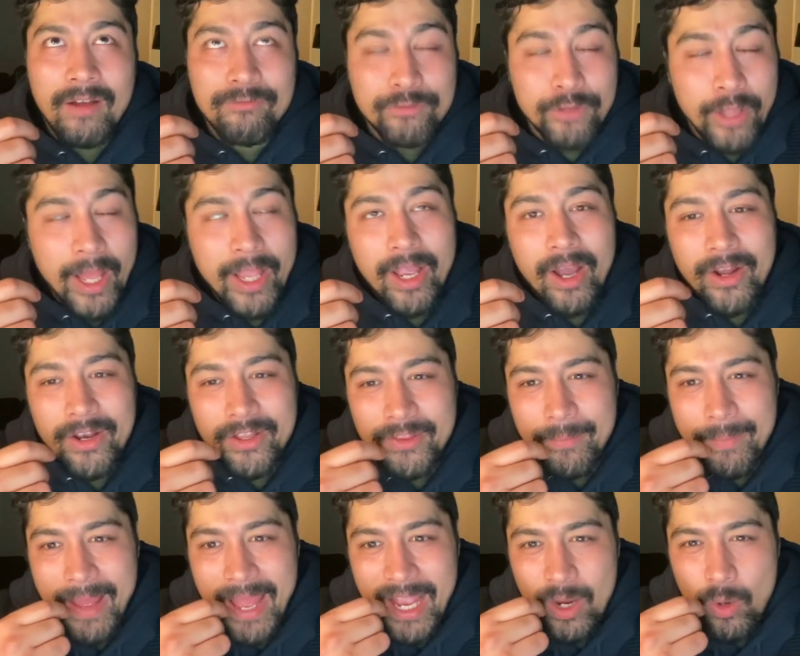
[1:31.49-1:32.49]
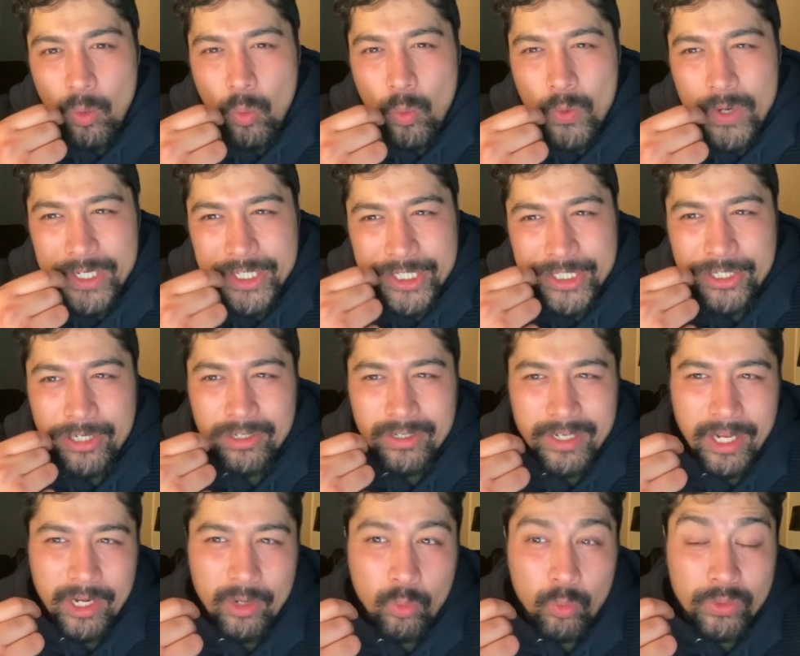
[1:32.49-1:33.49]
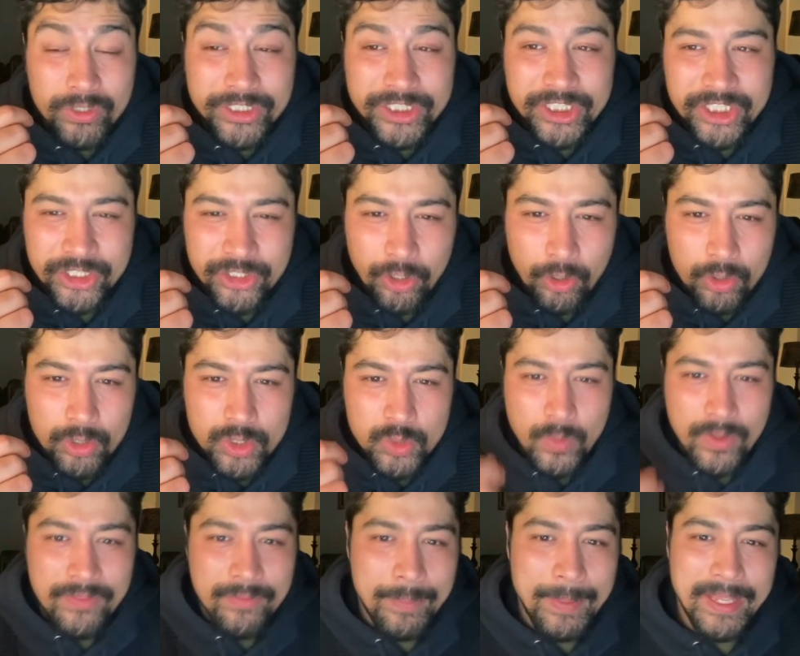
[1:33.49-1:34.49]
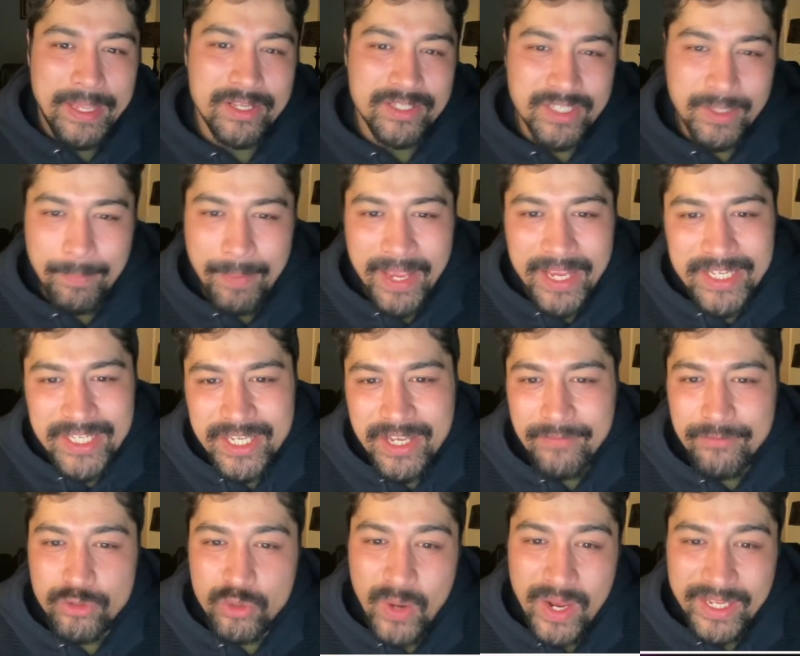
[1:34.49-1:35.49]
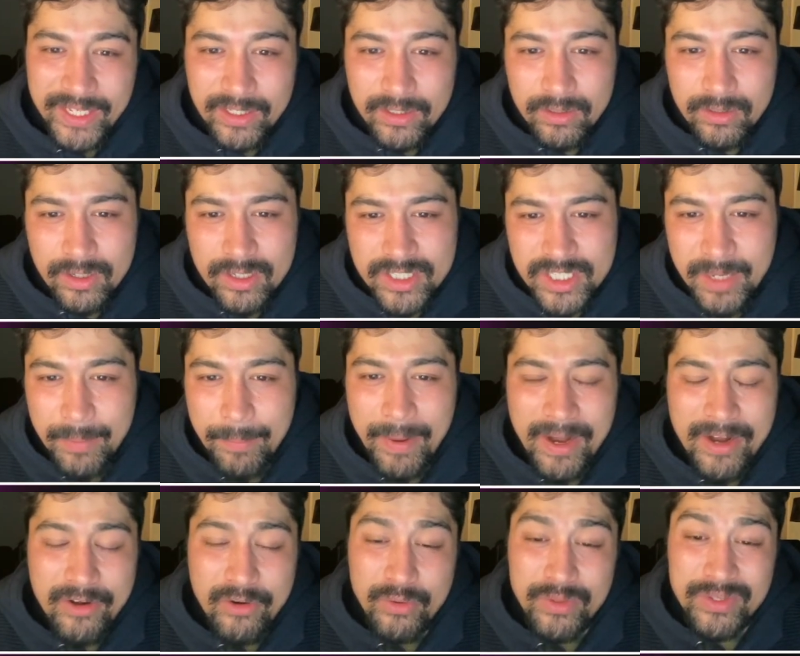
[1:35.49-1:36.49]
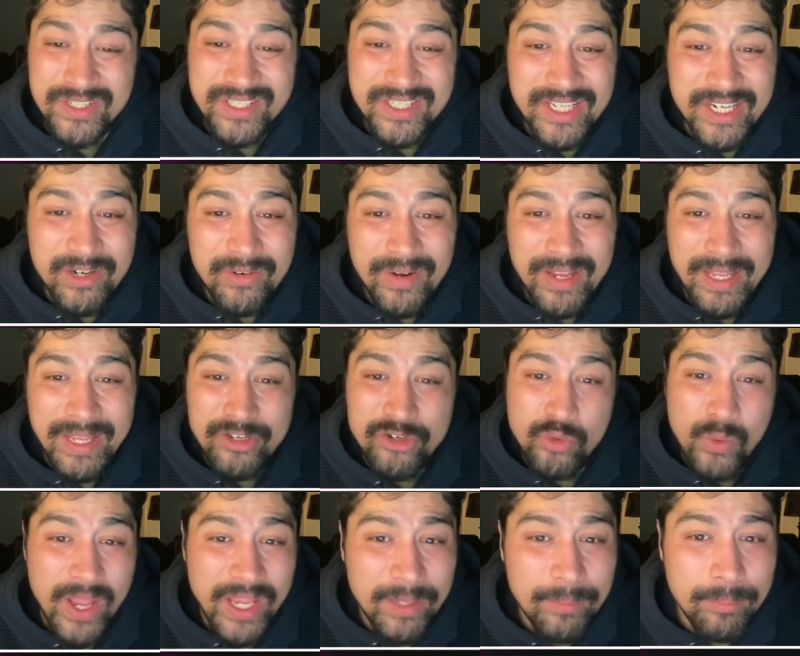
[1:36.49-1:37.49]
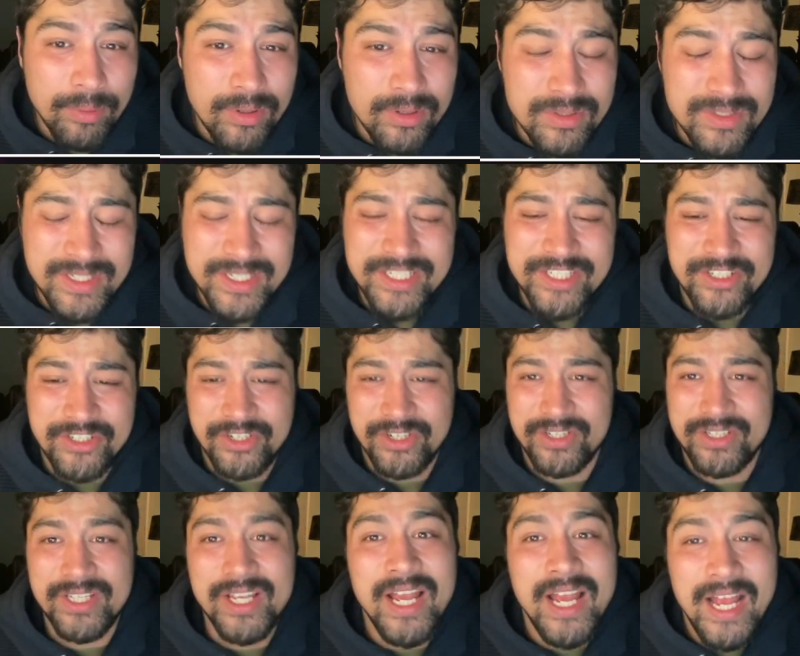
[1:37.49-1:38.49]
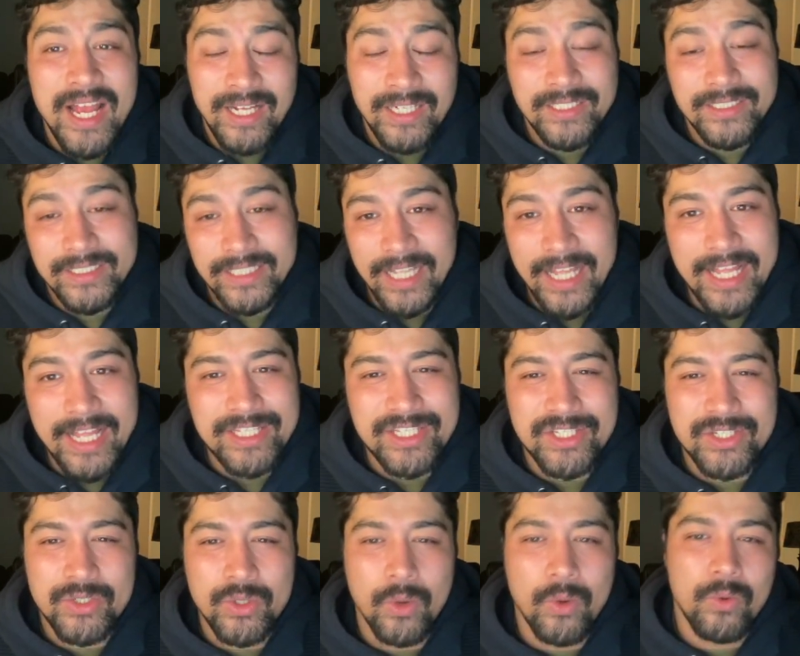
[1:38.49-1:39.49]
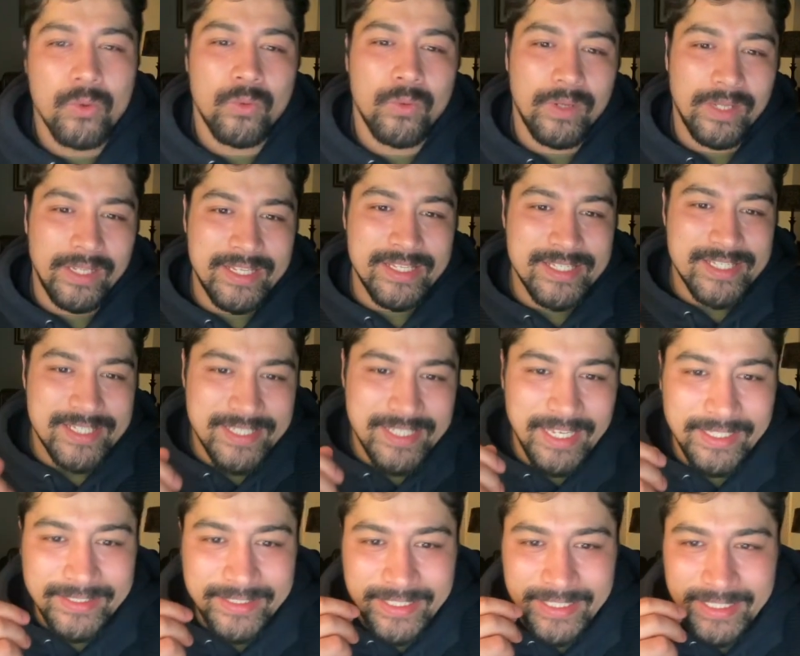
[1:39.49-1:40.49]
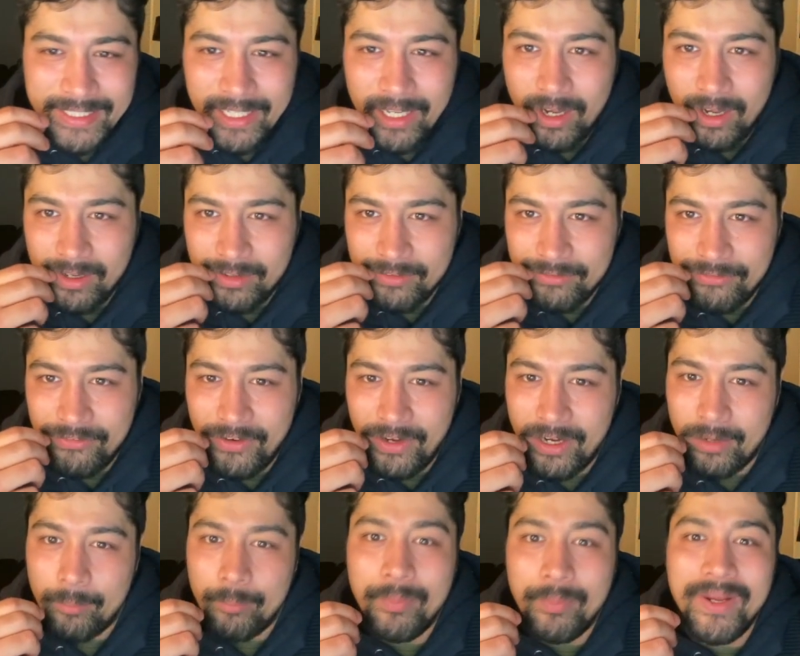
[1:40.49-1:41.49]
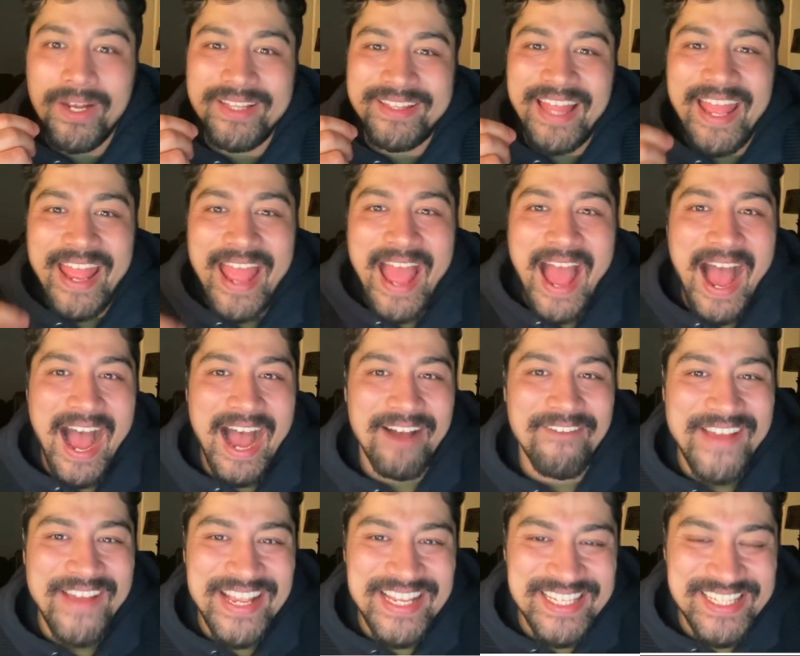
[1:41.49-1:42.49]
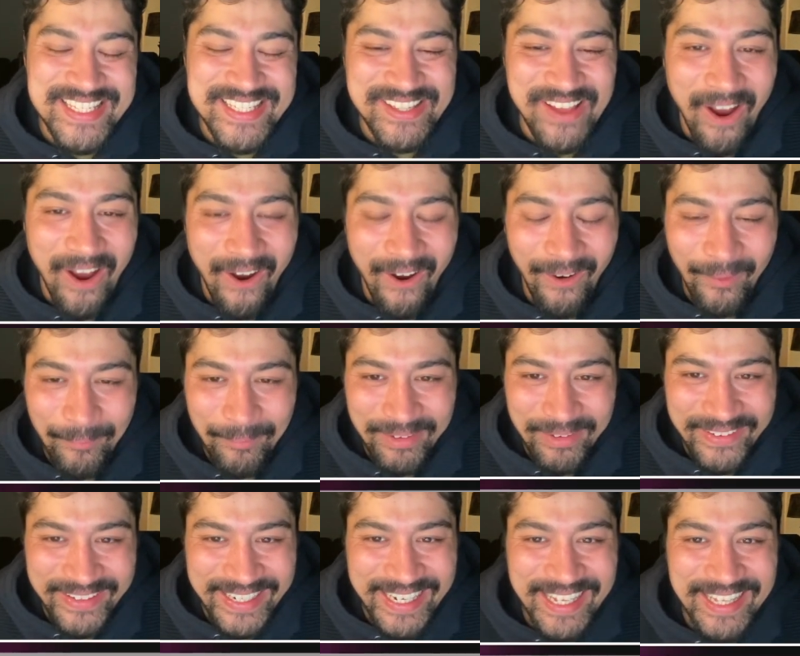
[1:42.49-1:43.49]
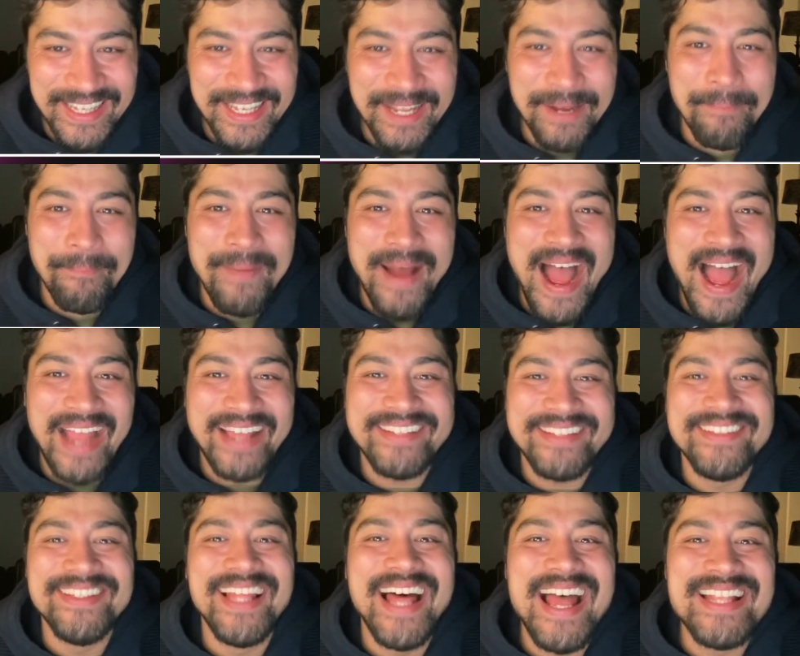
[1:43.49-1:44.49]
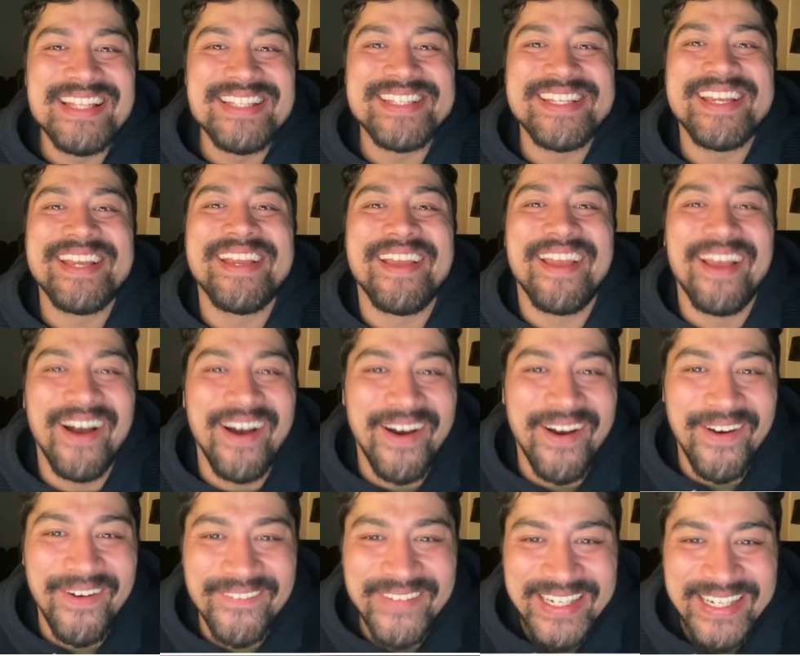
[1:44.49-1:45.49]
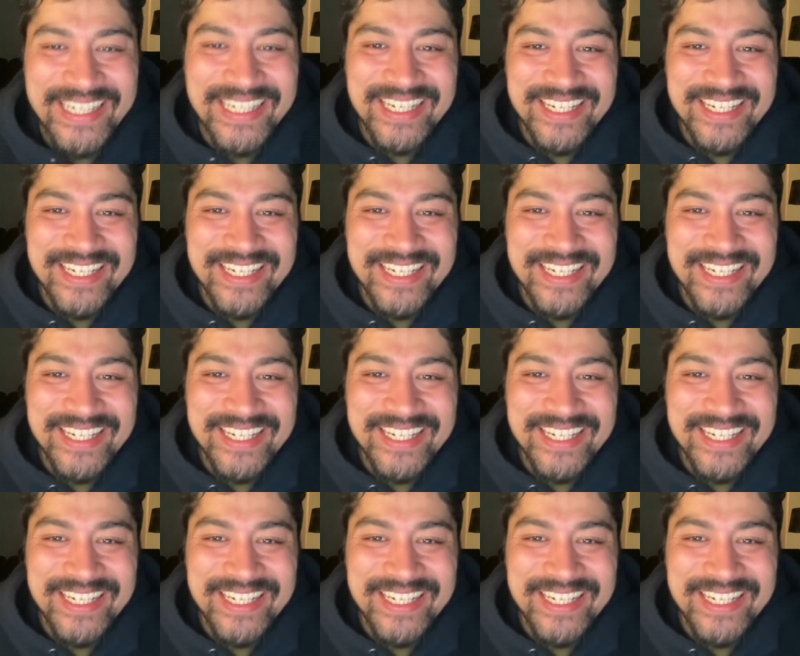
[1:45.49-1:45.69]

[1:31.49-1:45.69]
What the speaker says: Flygon in the back, which Turtonator really struggles with because the pacing of Dragon Claws compared to Incinerate and Dragon Pulse is just, it's so insanely unfair. But they have a Skarmory in the back. Let's go.